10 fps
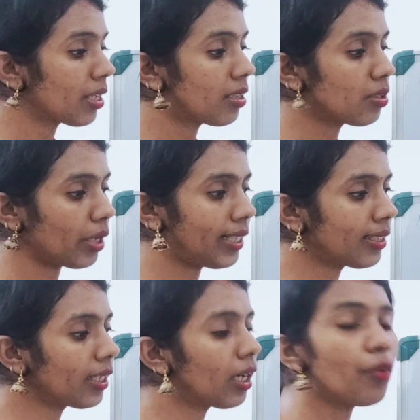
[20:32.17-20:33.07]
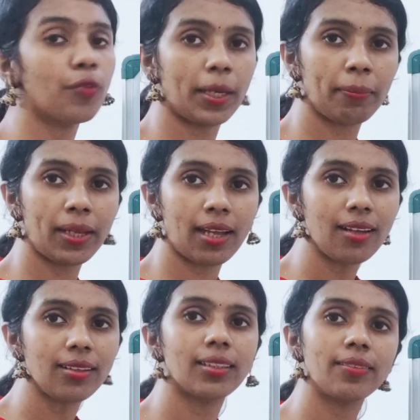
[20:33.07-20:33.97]
So integral of 1 by
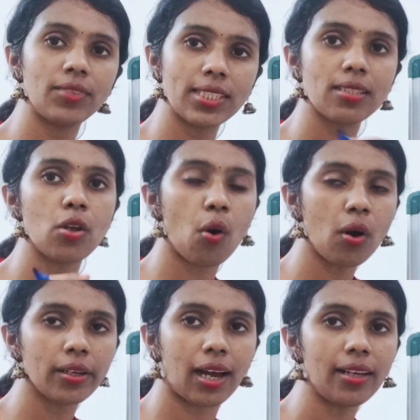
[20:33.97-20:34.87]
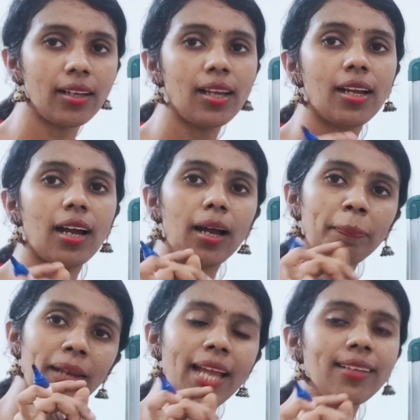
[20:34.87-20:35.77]
r, which is log r,
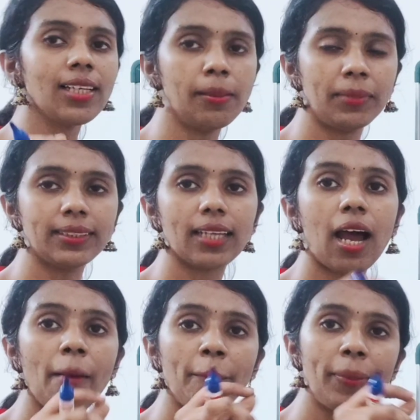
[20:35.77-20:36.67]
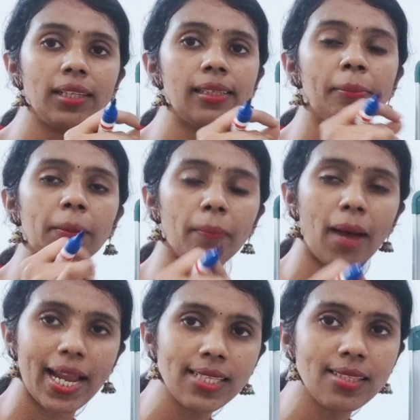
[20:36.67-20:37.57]
applying the limit, upper limit
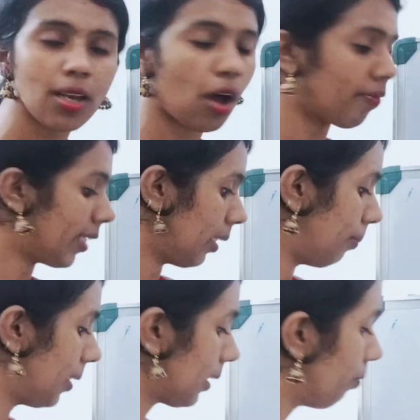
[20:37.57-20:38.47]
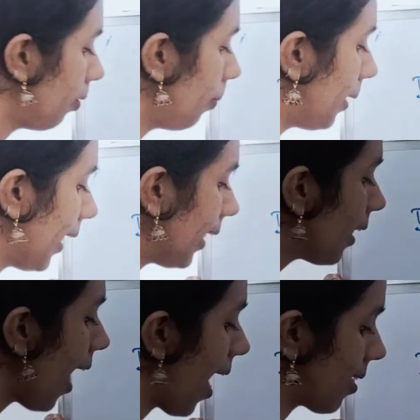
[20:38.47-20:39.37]
minus lower limit, we will be getting
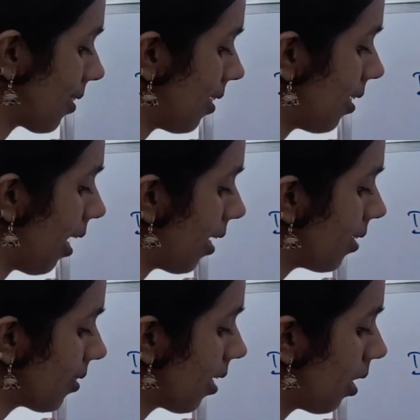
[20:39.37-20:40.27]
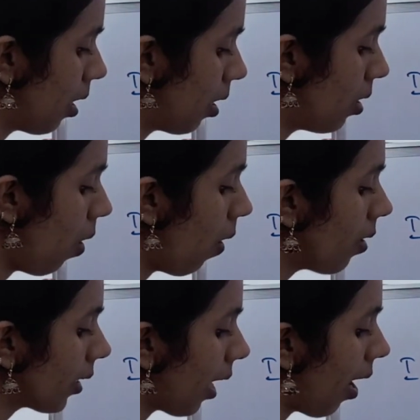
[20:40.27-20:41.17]
the answer as
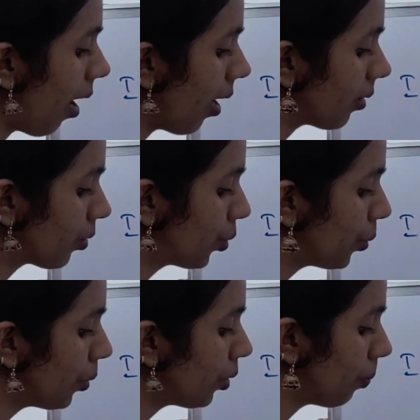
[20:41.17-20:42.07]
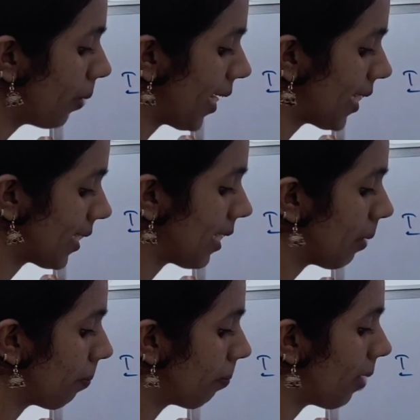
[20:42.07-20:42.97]
log r2 to base
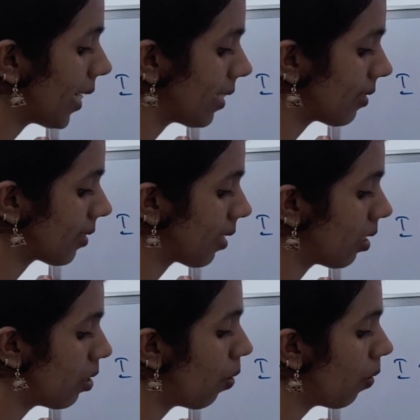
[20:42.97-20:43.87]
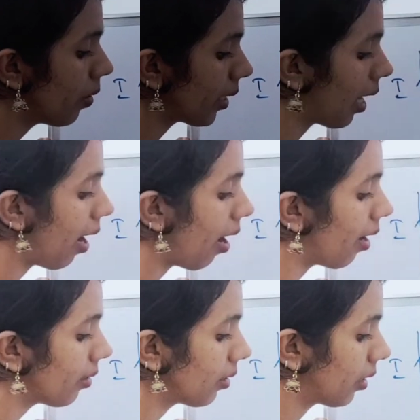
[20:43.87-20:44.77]
e minus log r1